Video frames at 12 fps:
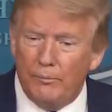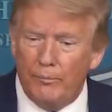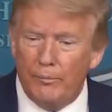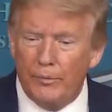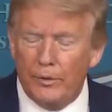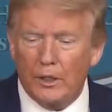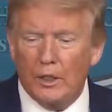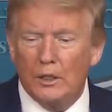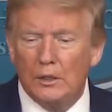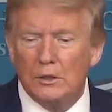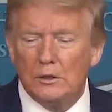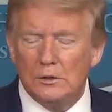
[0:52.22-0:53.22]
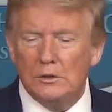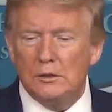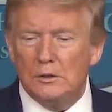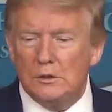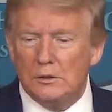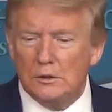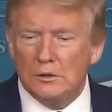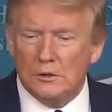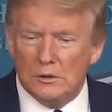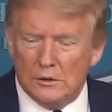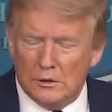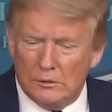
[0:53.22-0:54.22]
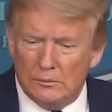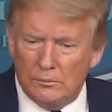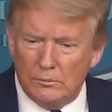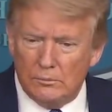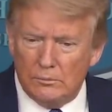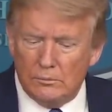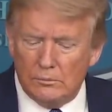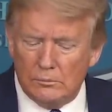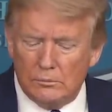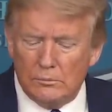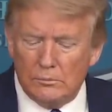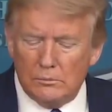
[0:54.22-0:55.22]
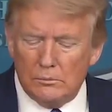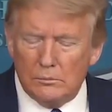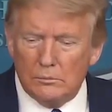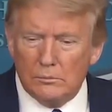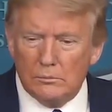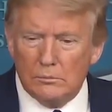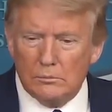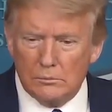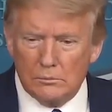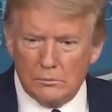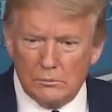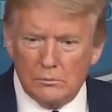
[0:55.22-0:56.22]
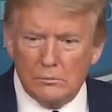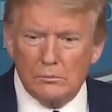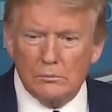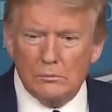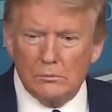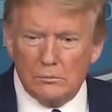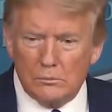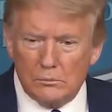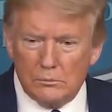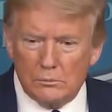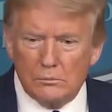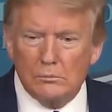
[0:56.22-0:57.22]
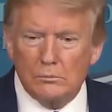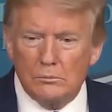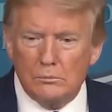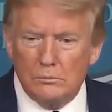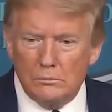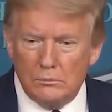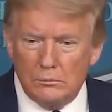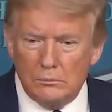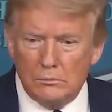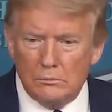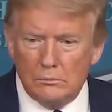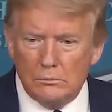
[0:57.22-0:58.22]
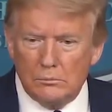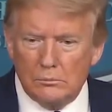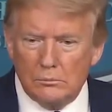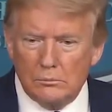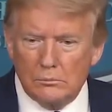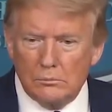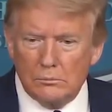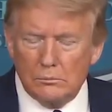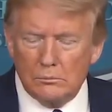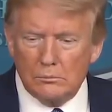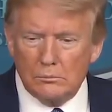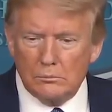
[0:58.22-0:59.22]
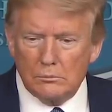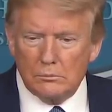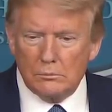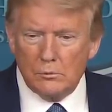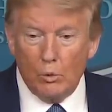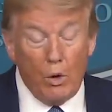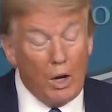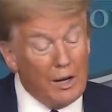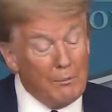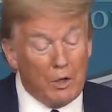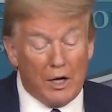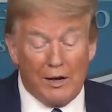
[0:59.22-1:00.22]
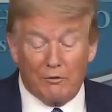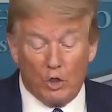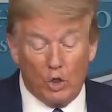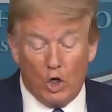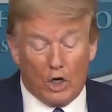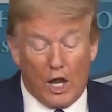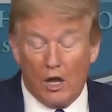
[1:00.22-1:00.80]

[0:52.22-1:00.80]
I wanted to follow up on you said about the small business program. Harvard's going to pay the money back. How confident are you that you can claw back money from well, places like Well, I'm going to have like to look.